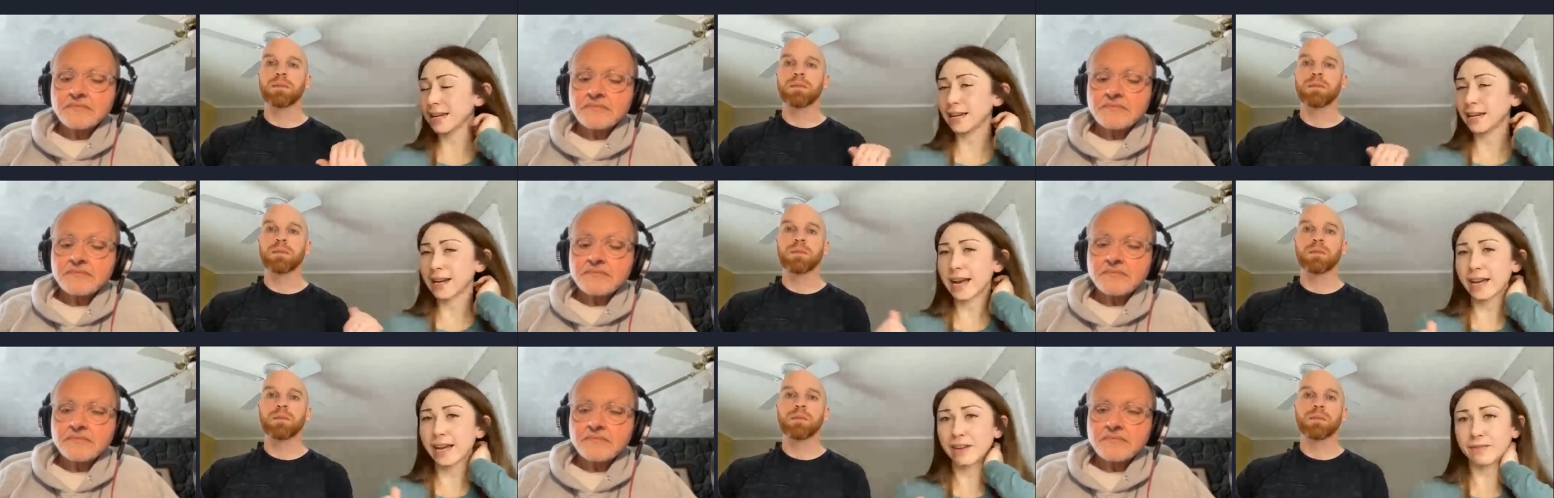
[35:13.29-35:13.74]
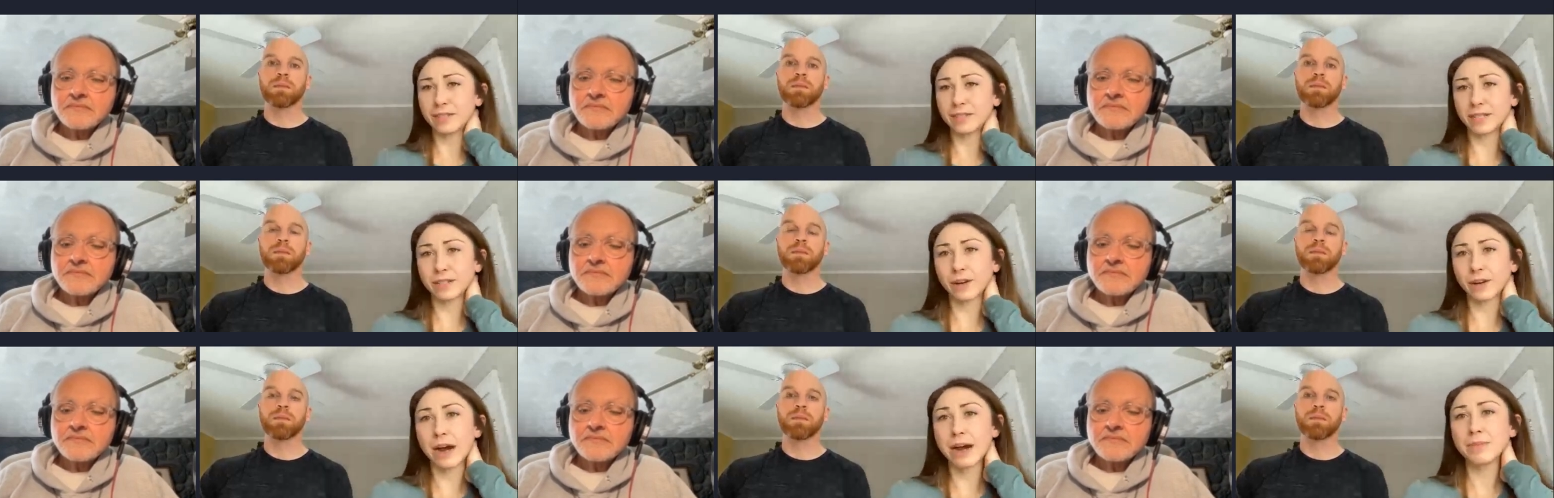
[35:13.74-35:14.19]
Speaker 1: Nick and I
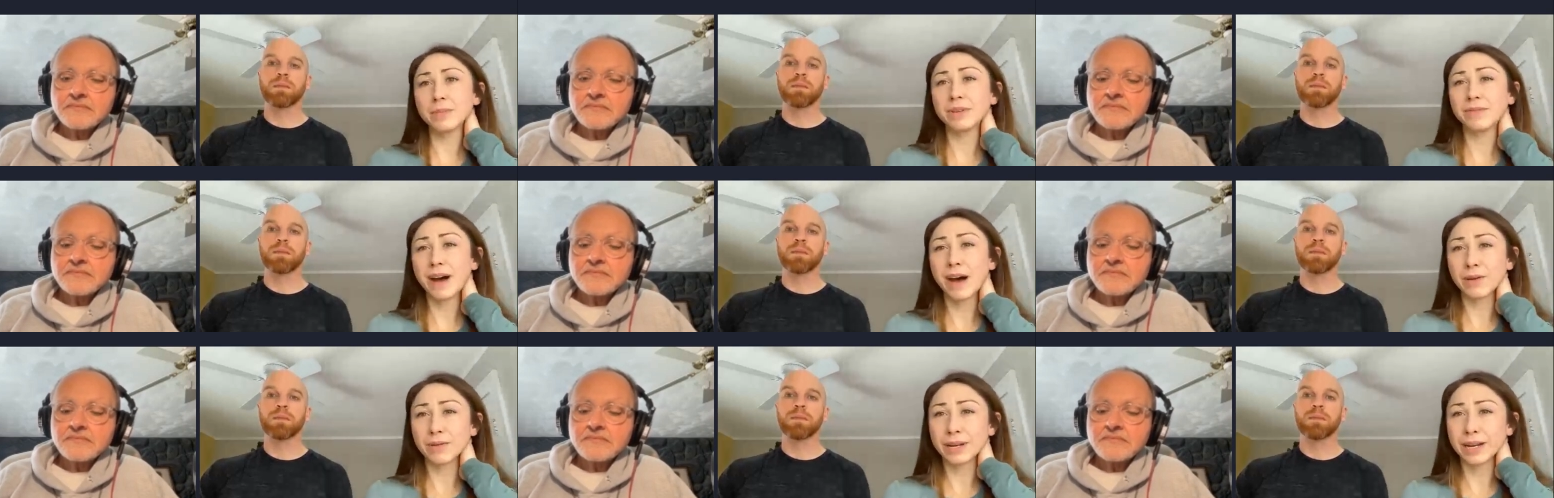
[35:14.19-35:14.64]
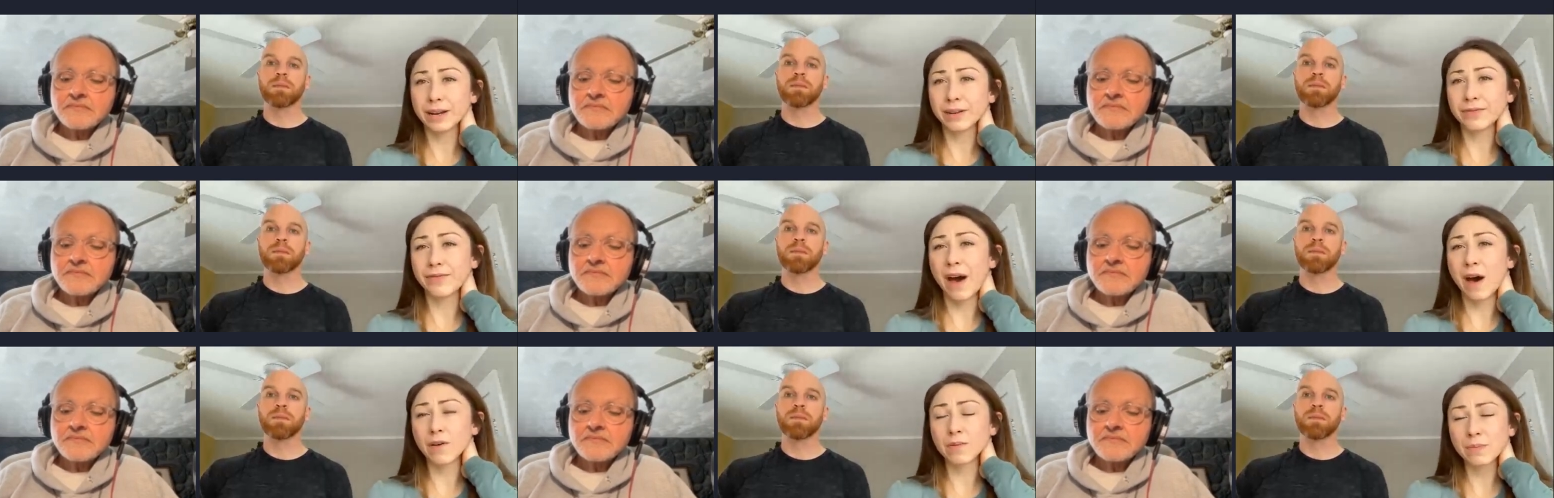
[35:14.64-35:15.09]
have described of how
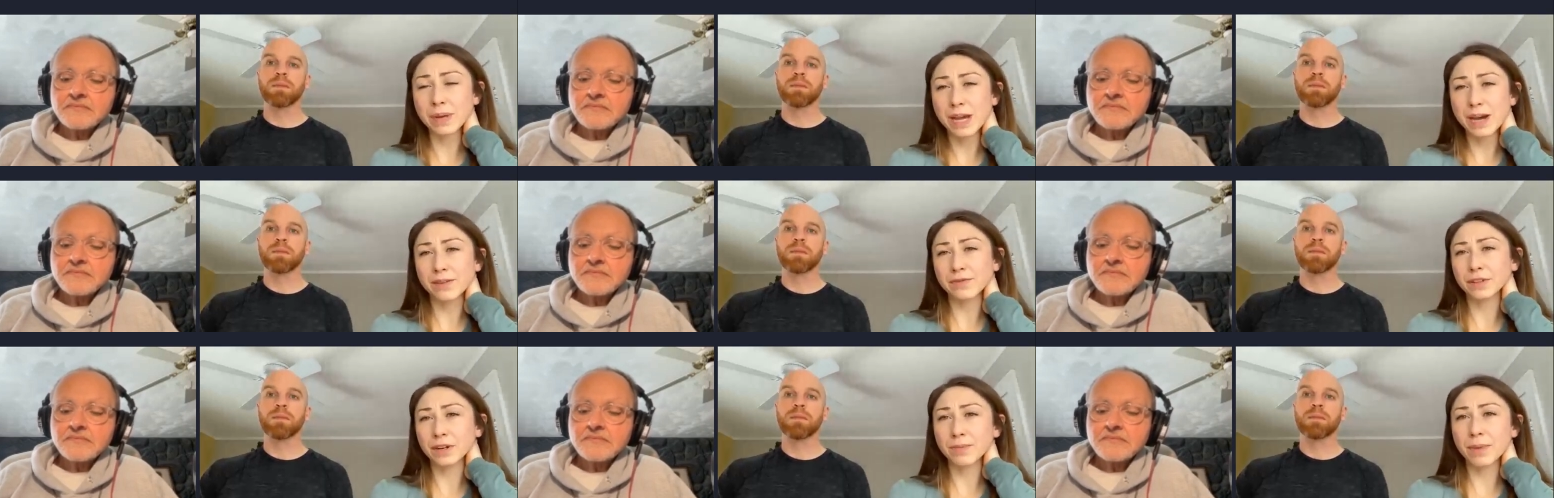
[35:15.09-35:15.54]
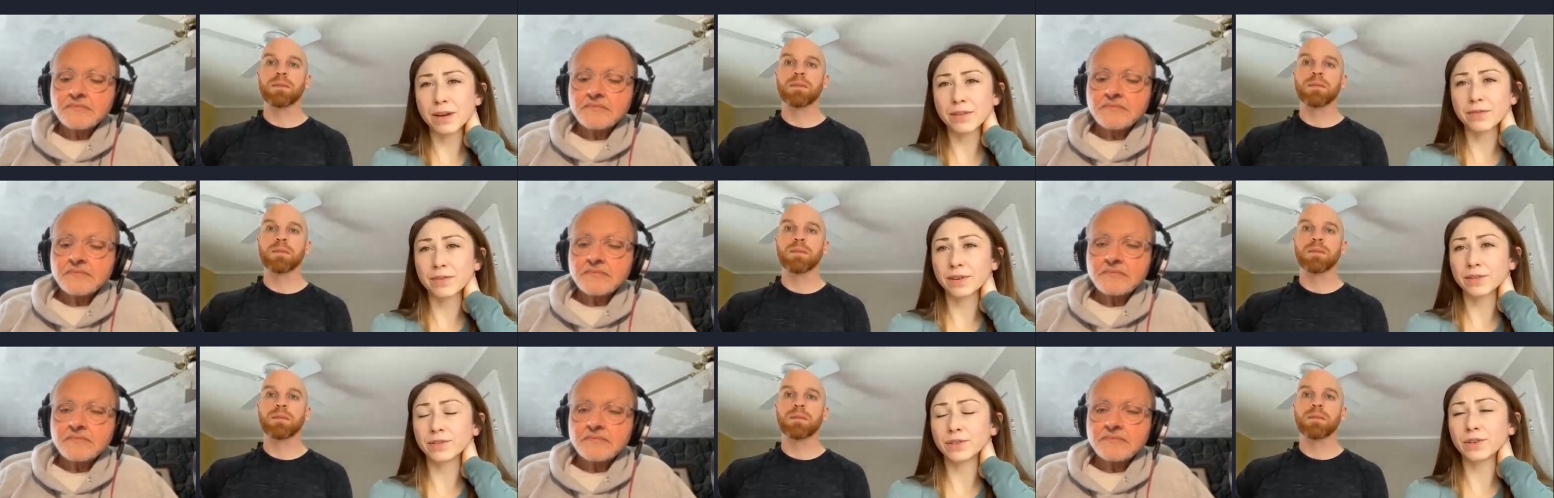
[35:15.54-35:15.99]
Nick found me after
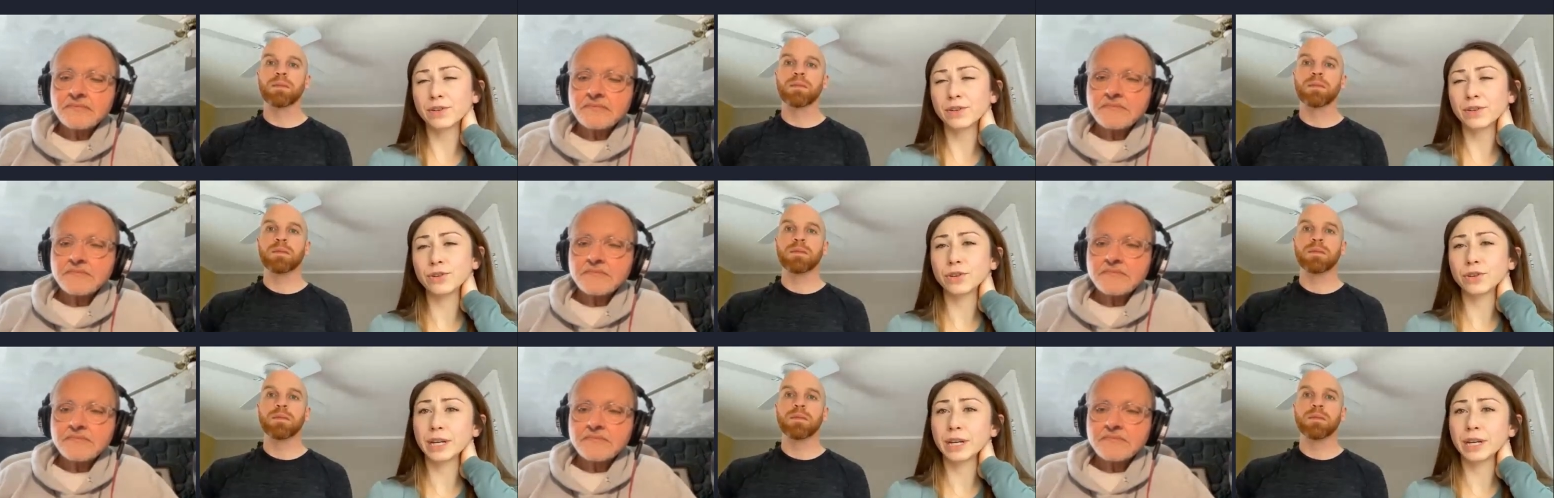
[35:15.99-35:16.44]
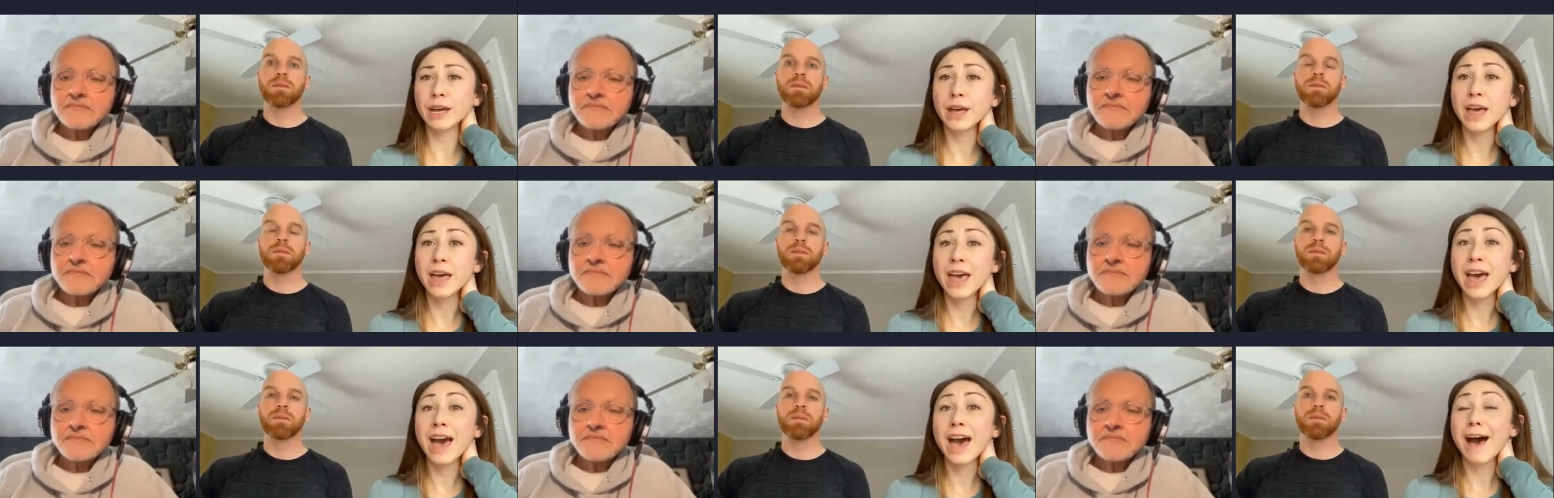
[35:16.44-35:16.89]
my first surgery,
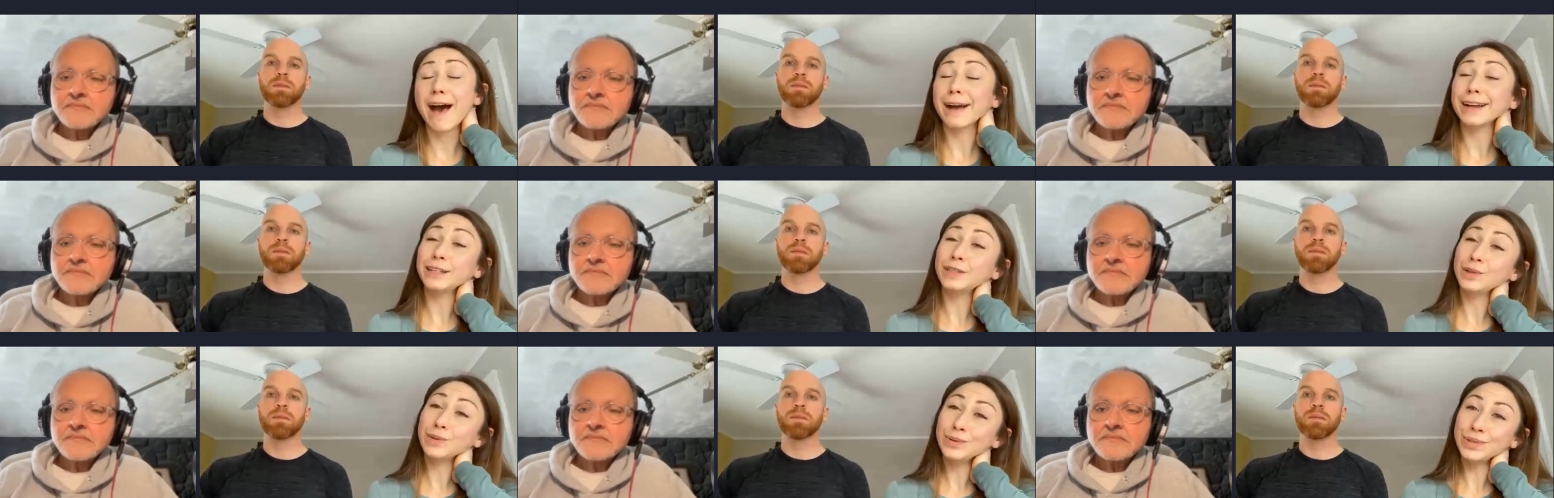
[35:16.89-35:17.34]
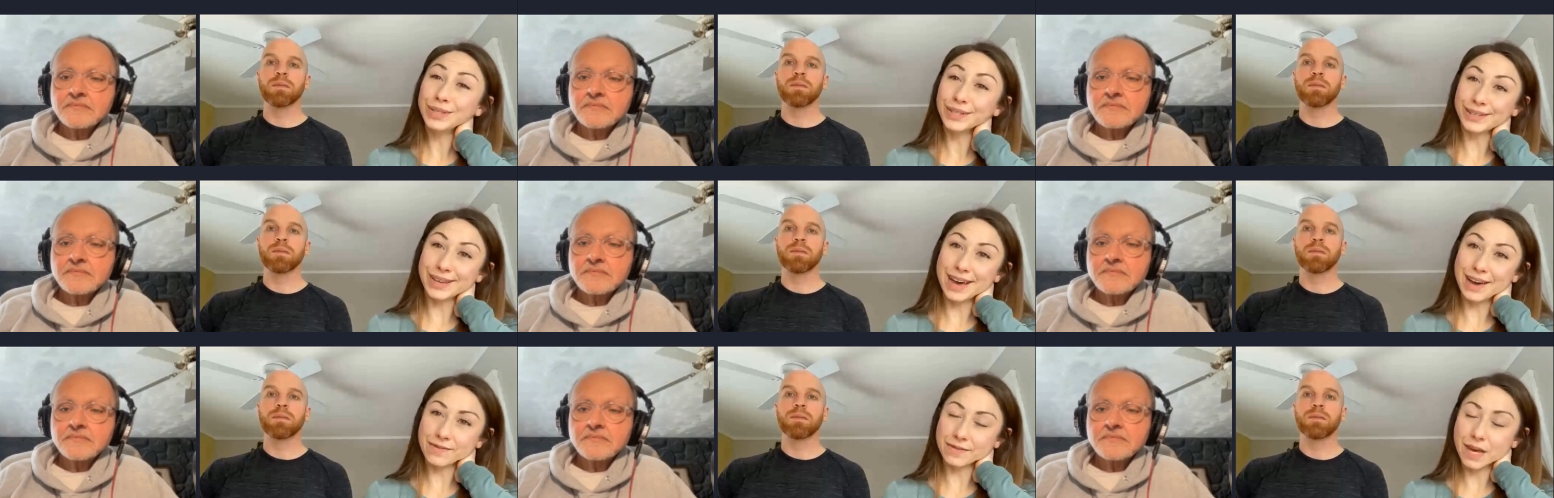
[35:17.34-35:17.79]
I do
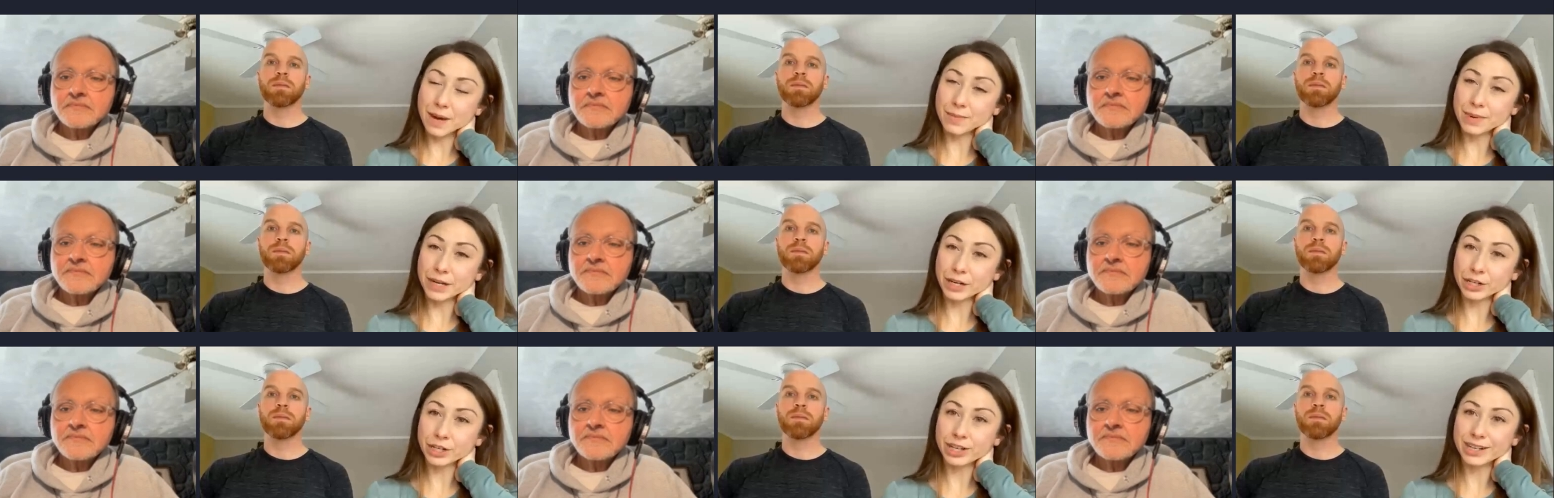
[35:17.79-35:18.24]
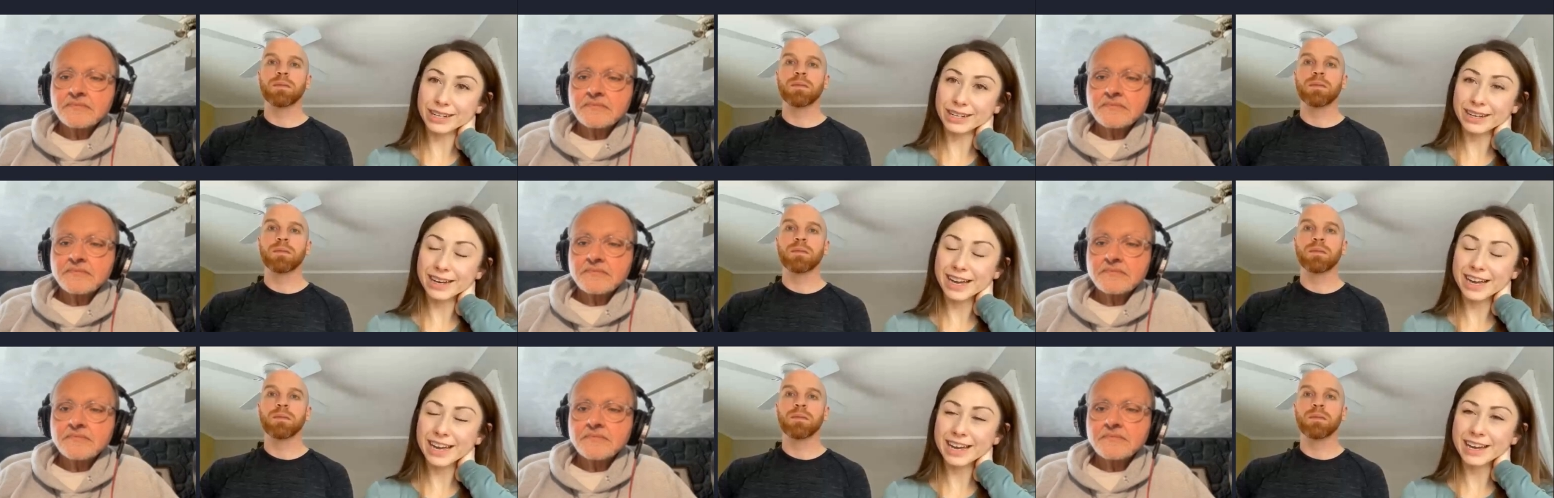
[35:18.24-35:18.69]
still have that
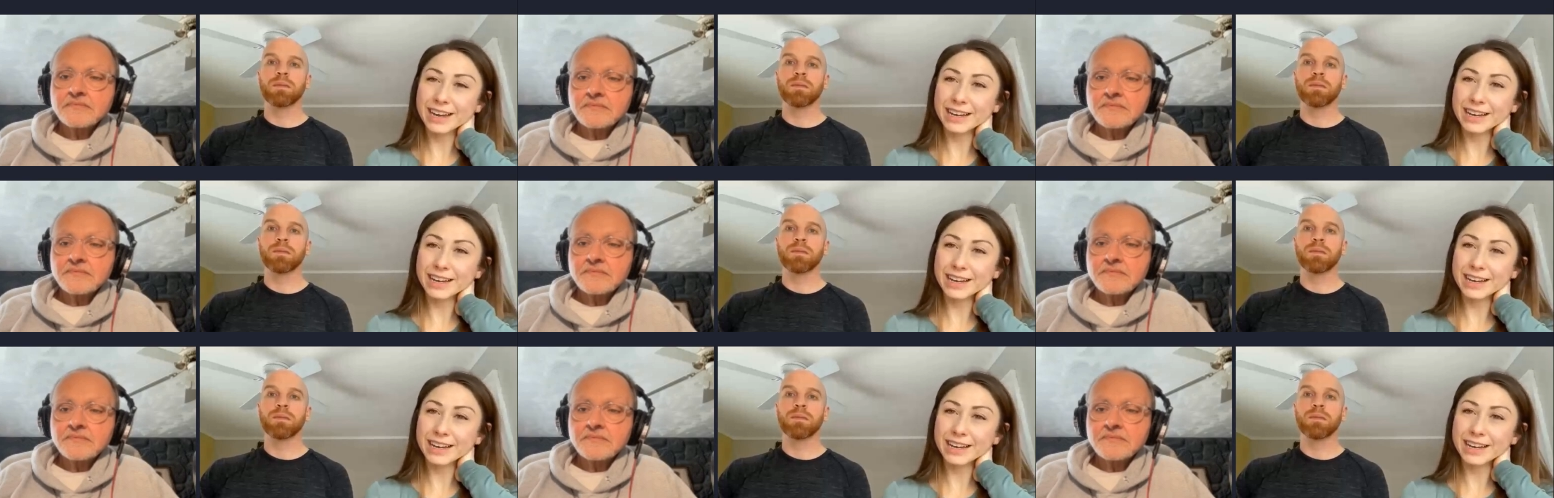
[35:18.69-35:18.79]
picture.